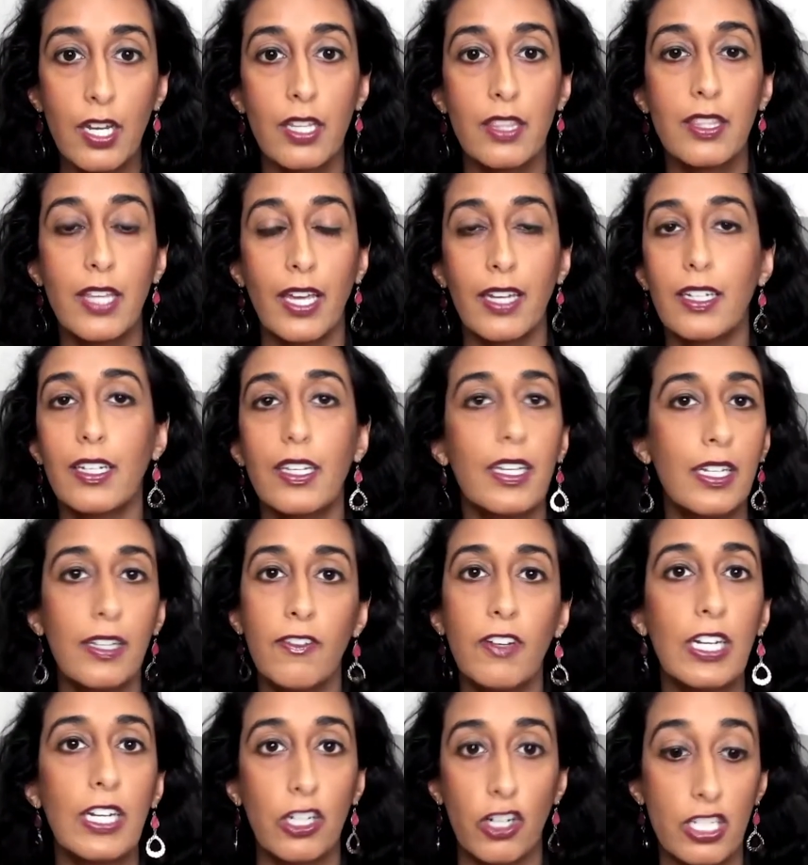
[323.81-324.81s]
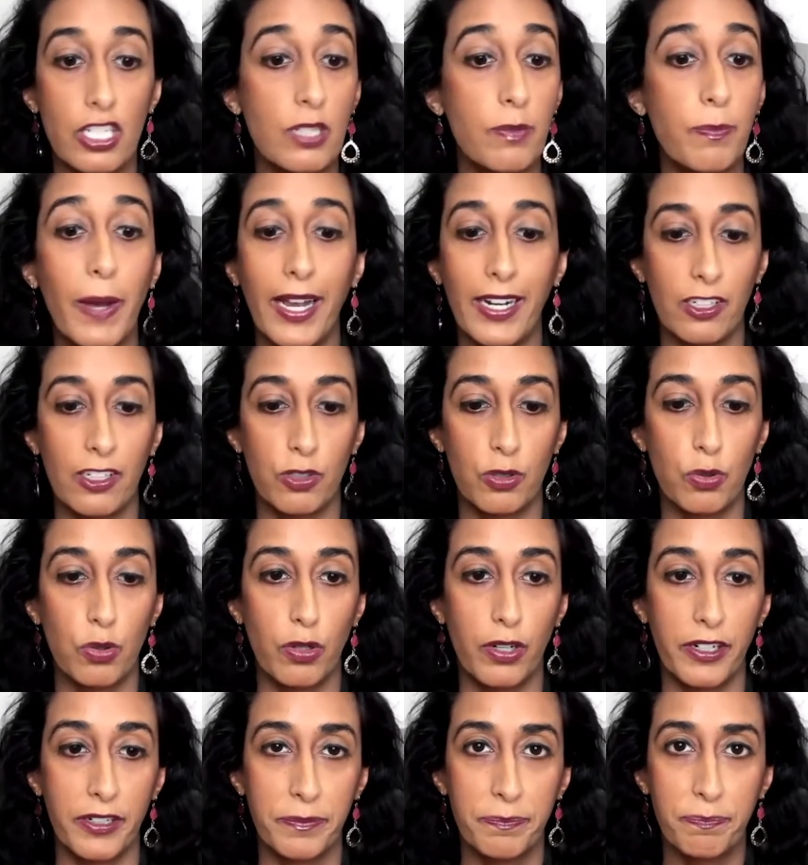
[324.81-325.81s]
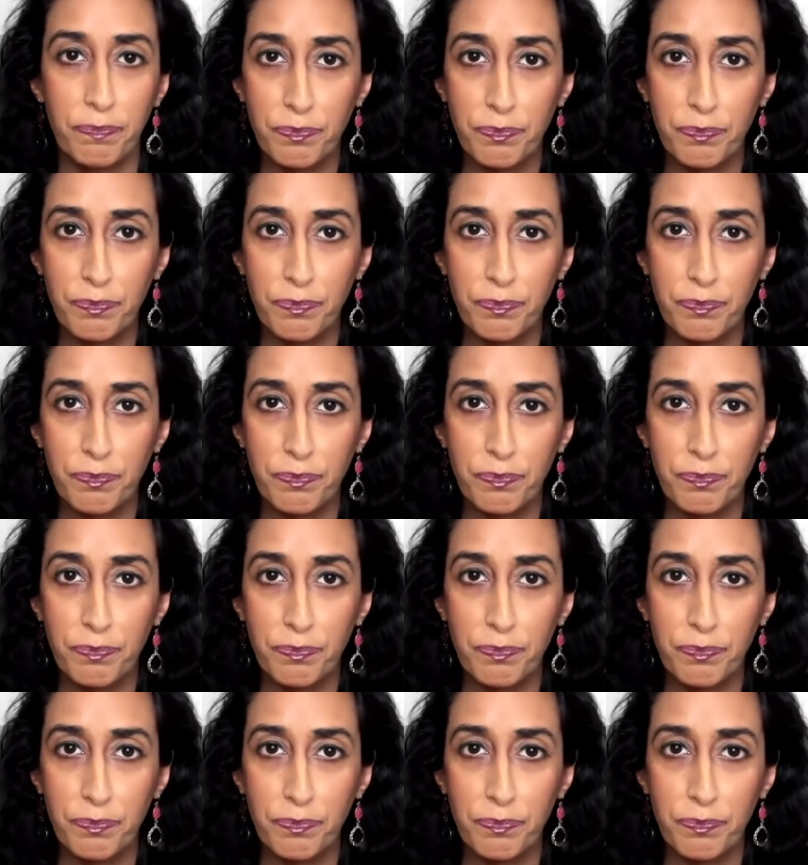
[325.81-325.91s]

than even in our spinal cord.